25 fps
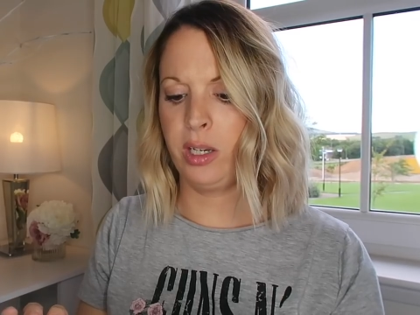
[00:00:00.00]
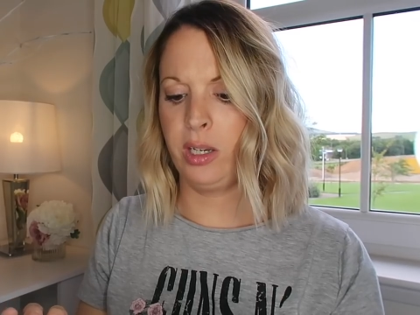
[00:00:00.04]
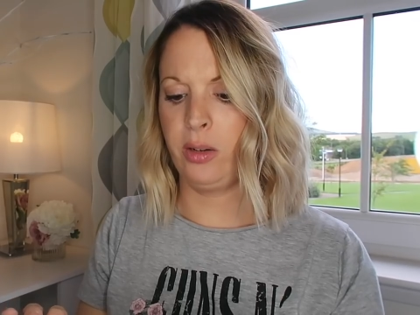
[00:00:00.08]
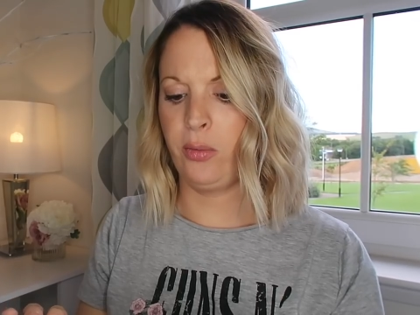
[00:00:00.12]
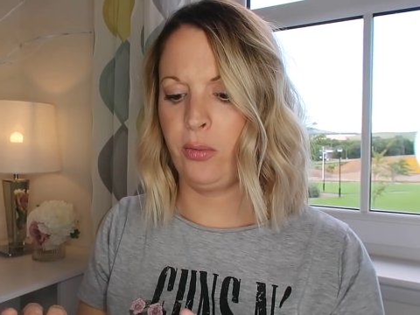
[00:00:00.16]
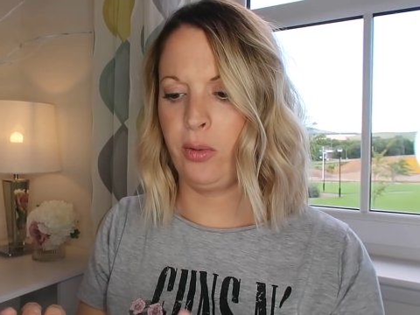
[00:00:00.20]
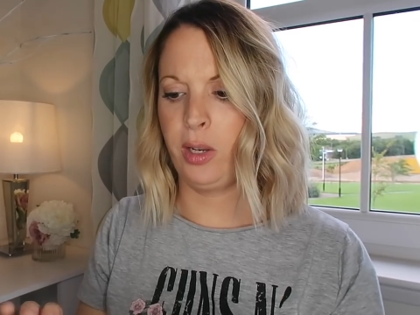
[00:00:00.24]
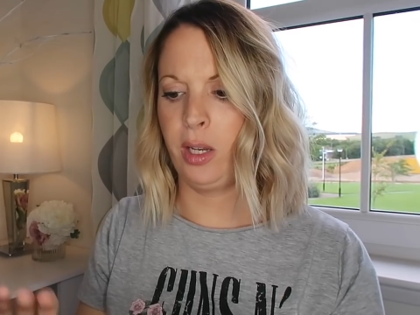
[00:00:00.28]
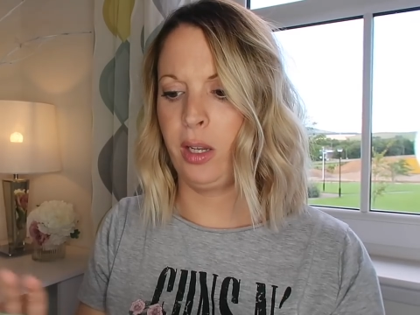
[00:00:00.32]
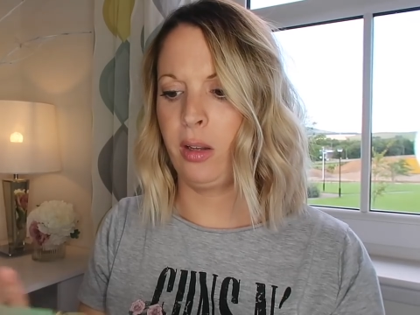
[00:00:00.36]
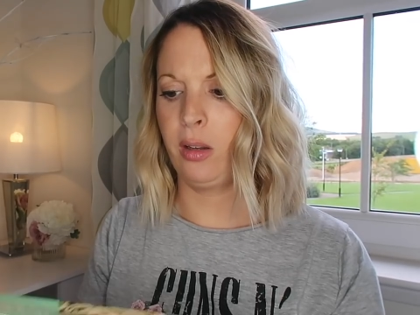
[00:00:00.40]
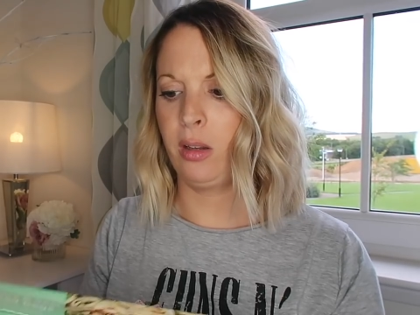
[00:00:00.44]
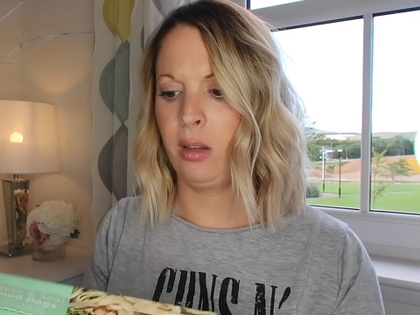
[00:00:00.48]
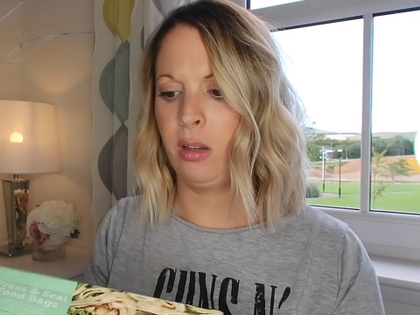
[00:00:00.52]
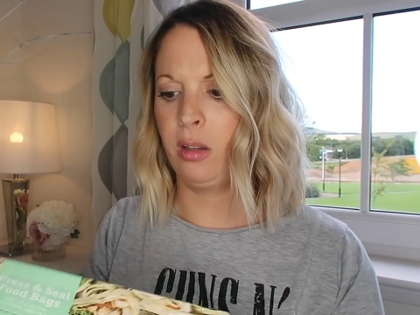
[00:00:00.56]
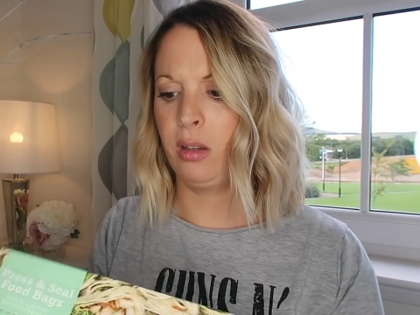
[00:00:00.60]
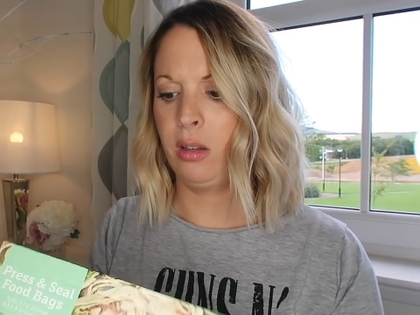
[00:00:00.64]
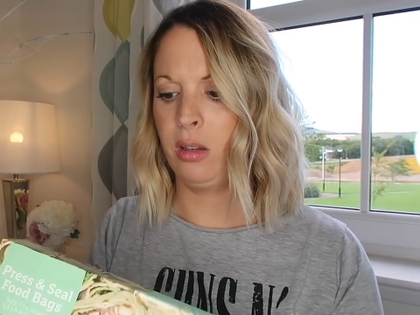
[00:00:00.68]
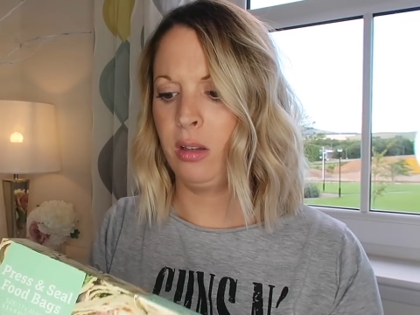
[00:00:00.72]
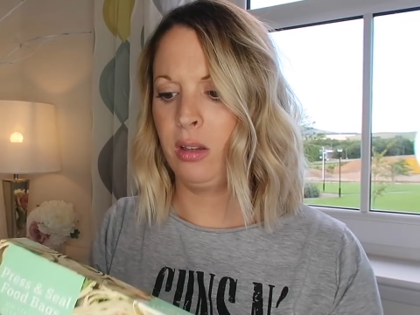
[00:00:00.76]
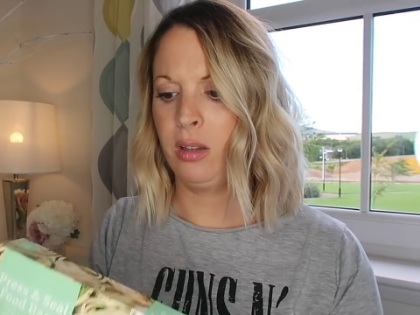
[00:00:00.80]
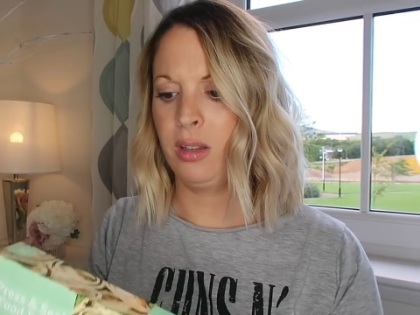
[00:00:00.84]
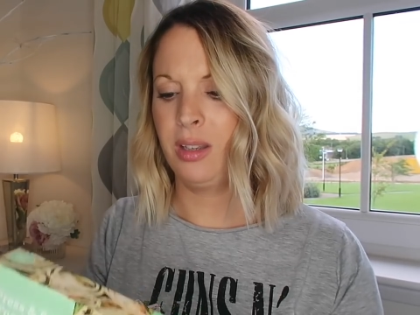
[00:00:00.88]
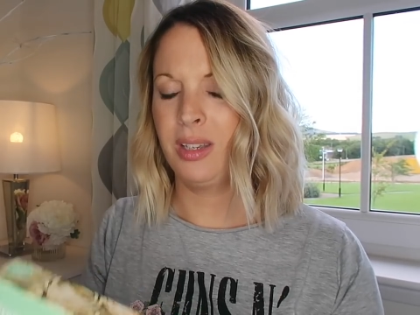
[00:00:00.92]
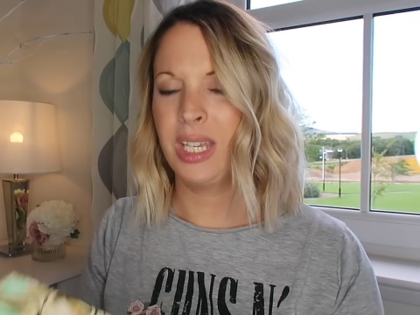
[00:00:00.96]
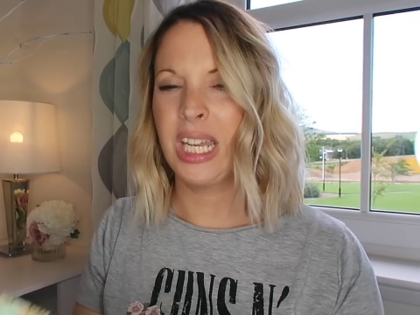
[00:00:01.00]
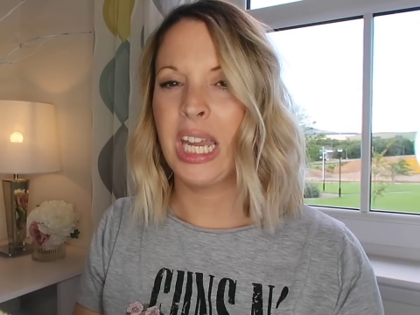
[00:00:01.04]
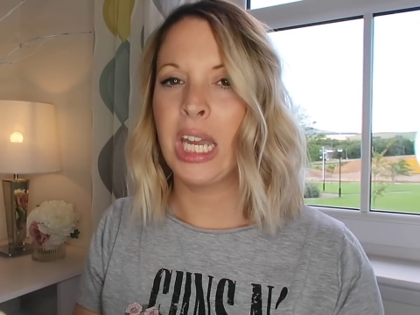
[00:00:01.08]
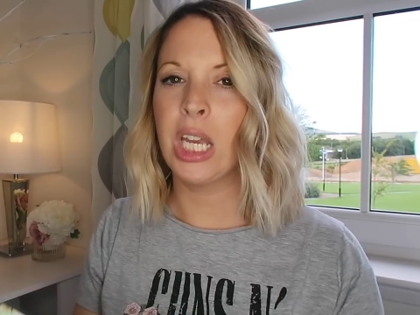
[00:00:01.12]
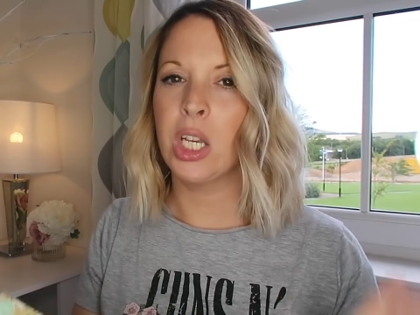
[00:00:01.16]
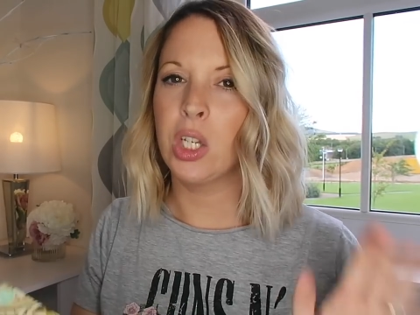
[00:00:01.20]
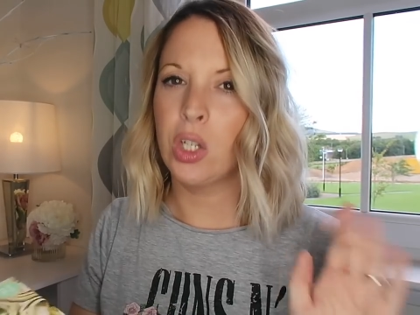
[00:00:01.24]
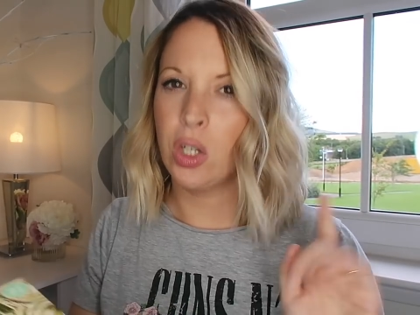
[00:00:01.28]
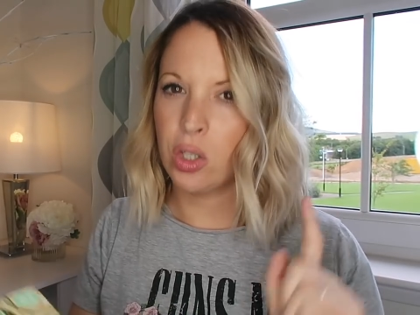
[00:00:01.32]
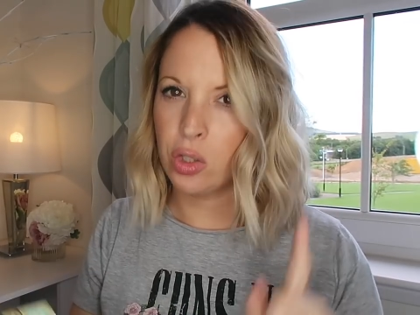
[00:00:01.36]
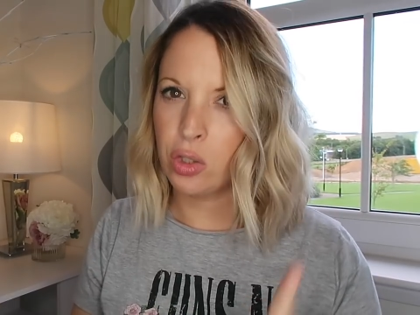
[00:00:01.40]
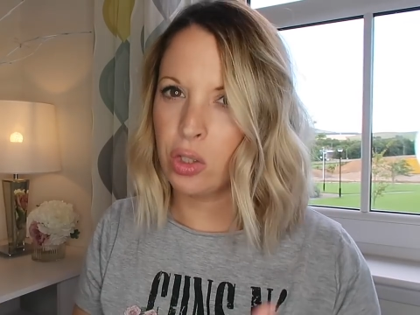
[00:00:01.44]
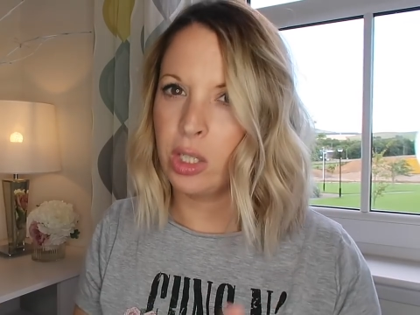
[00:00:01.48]
nifty.
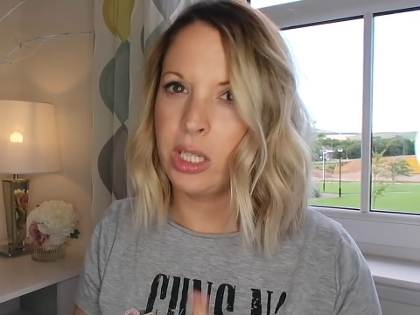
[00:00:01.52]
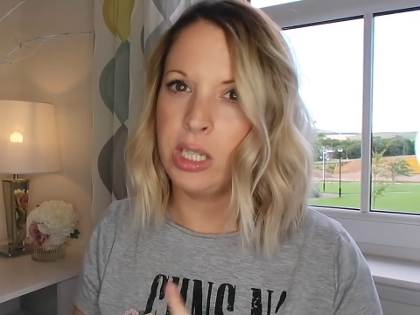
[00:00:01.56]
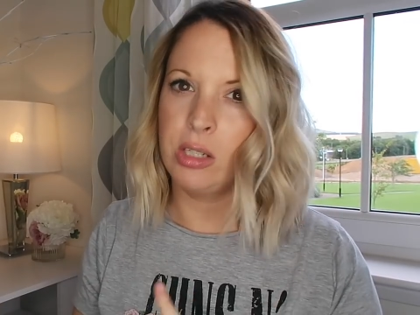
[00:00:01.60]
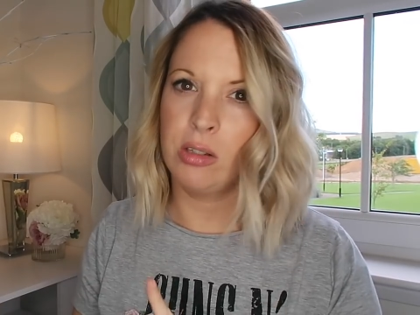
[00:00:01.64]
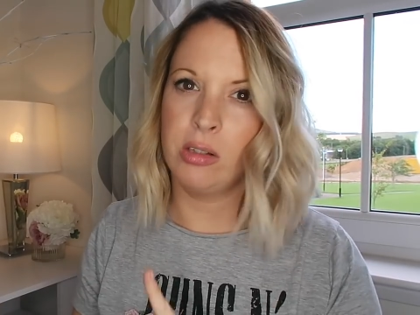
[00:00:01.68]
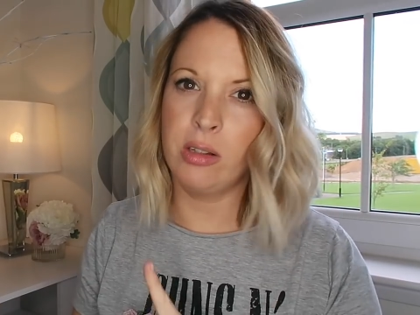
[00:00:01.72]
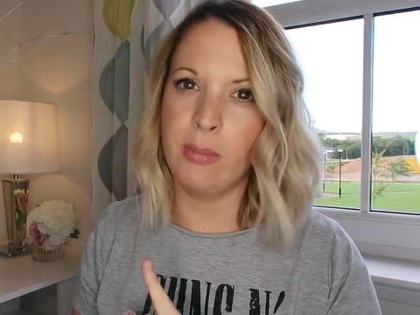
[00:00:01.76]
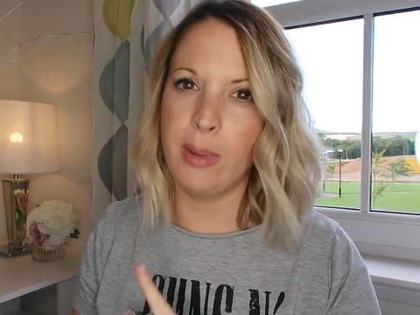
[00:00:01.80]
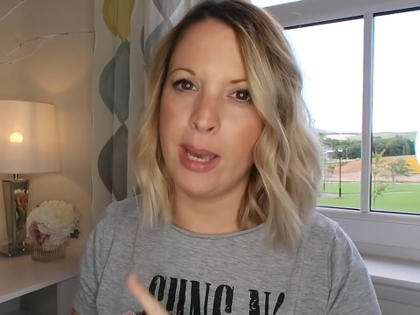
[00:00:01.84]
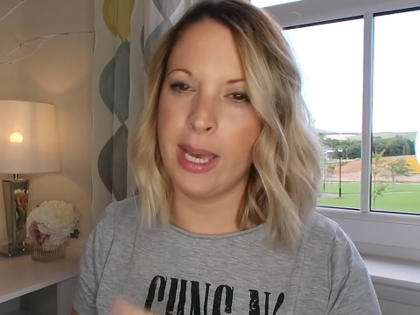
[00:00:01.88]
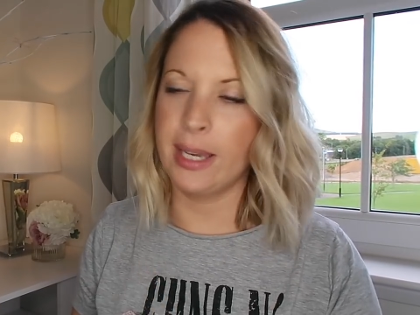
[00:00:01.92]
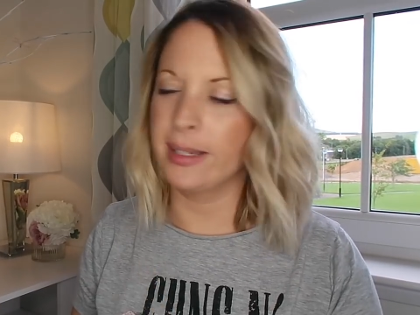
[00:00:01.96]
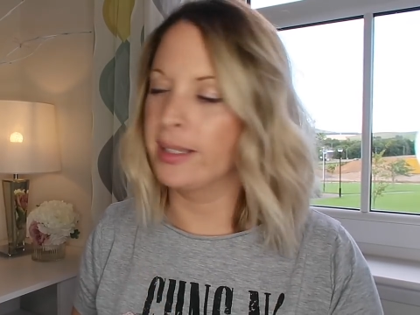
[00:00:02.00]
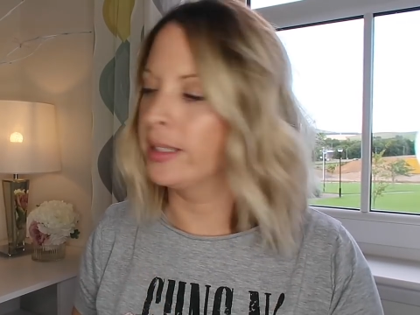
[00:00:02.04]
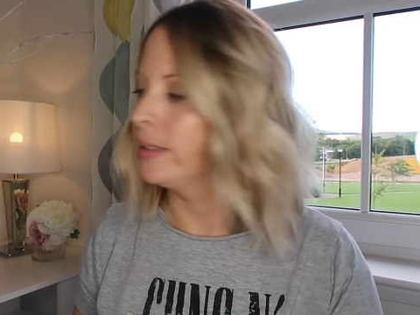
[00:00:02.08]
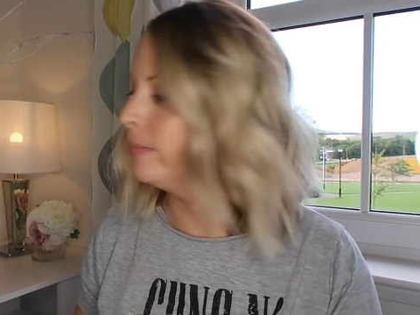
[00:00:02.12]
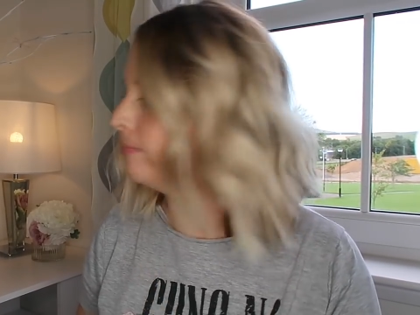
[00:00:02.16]
Not so keen on the bags.